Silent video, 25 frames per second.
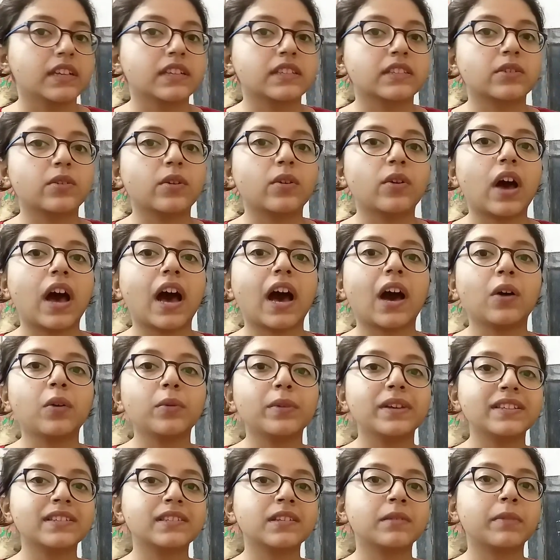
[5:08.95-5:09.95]
So
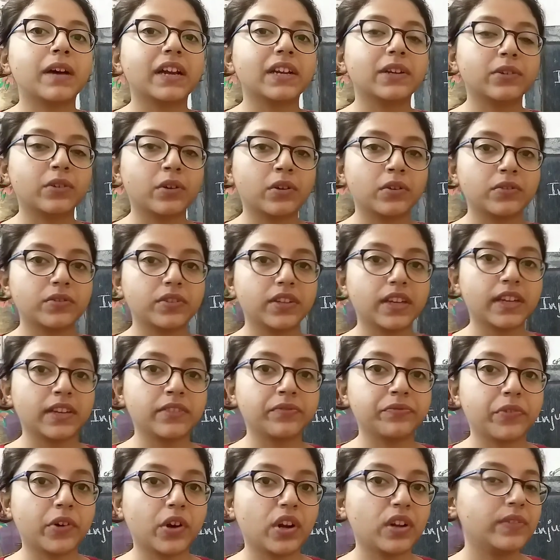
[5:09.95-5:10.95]
how is the mitochondria
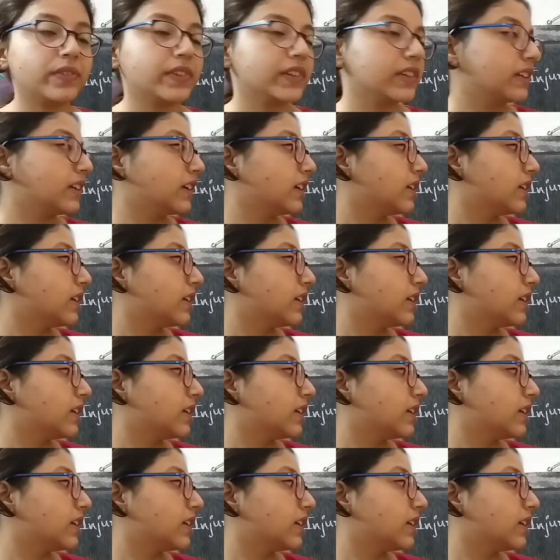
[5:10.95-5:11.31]
involved?